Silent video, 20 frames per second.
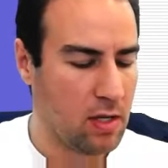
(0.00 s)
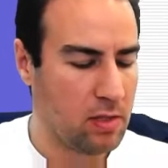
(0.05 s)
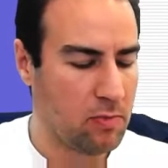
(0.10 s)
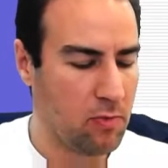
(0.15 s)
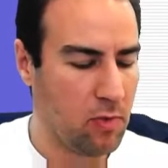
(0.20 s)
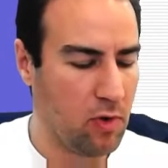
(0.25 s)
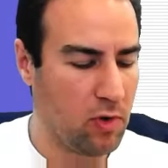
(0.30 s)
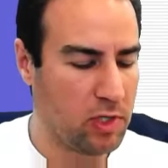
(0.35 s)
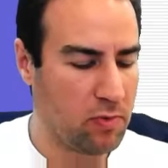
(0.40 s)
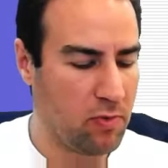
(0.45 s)

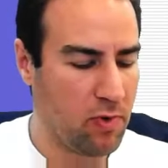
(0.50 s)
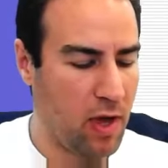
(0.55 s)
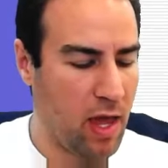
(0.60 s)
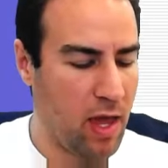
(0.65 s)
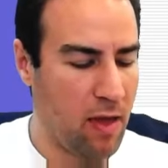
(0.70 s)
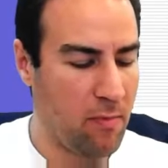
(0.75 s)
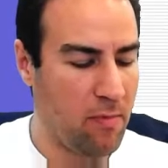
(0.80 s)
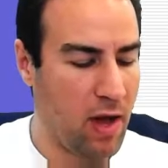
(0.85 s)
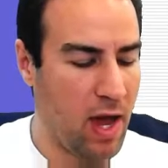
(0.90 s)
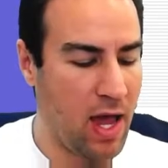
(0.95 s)
multiply
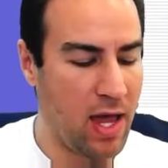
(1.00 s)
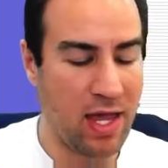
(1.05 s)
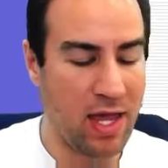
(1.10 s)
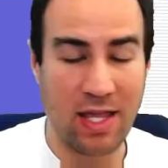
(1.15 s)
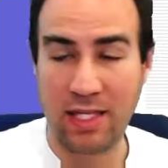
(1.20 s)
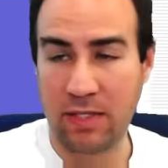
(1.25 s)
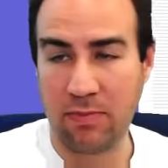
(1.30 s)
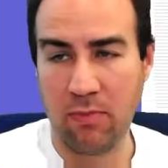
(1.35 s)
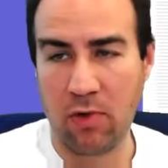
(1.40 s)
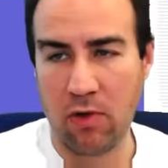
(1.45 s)
it by
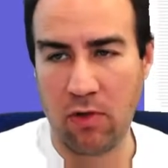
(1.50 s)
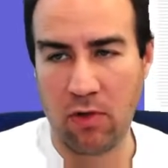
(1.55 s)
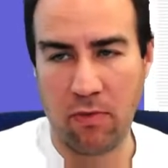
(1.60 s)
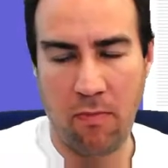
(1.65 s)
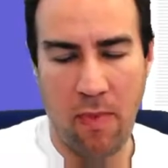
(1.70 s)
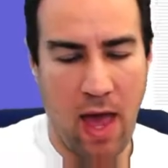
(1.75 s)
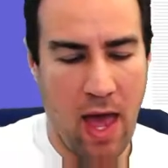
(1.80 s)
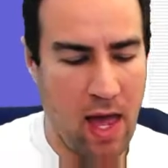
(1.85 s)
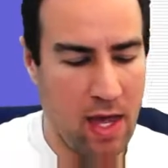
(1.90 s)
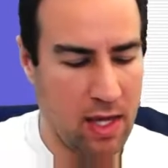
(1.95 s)
its molar
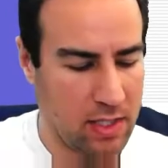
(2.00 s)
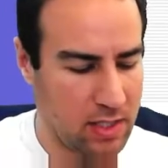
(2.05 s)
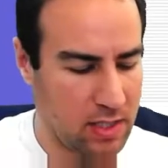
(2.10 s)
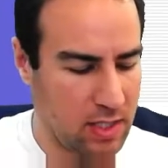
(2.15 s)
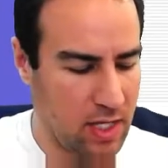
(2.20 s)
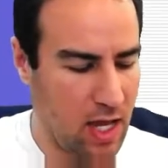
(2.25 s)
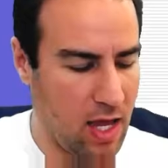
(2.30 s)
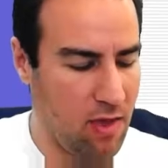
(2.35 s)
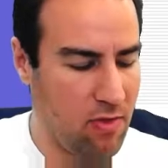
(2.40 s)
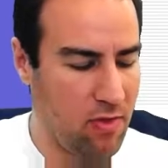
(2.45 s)
mass,
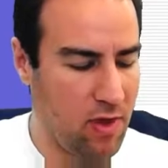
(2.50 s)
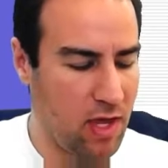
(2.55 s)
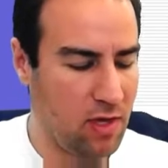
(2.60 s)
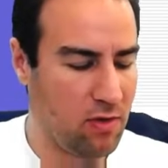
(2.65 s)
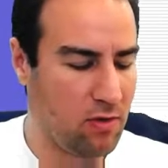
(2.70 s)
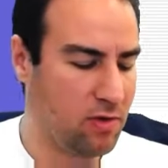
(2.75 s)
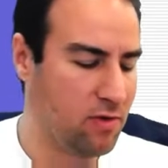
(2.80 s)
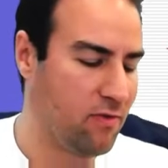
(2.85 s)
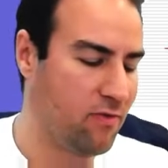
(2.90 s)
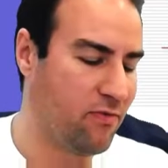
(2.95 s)
and then
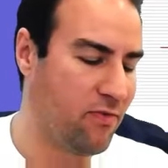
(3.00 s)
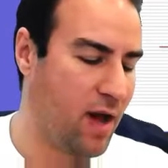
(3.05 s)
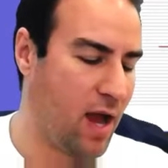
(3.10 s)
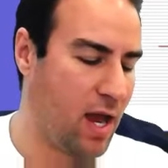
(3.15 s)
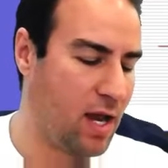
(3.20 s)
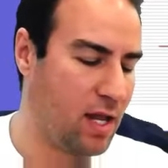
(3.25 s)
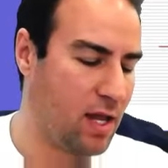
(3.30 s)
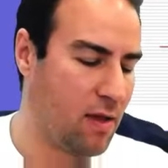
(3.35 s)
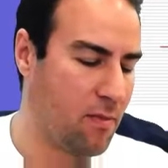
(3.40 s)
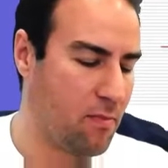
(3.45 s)
you
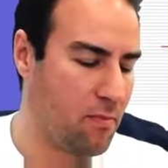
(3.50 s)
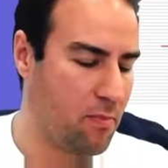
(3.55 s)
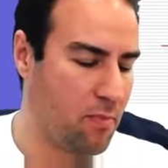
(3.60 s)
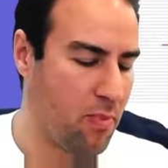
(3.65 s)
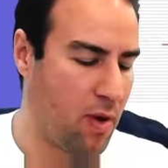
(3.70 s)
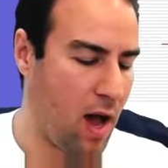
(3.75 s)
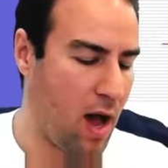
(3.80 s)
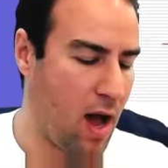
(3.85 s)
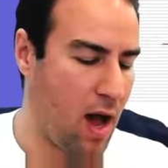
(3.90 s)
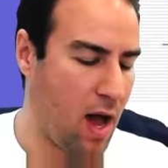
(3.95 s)
divide it
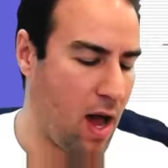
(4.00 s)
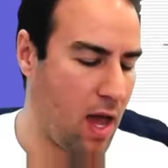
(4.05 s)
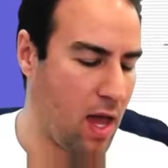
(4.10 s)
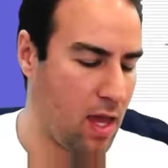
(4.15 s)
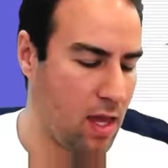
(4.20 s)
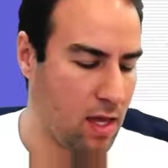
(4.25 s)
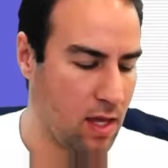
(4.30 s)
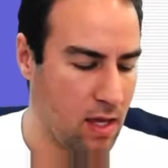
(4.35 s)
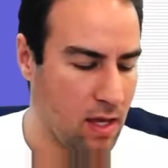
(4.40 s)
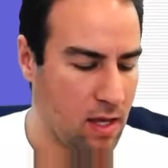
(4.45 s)

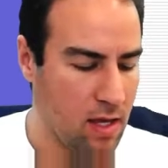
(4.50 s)
by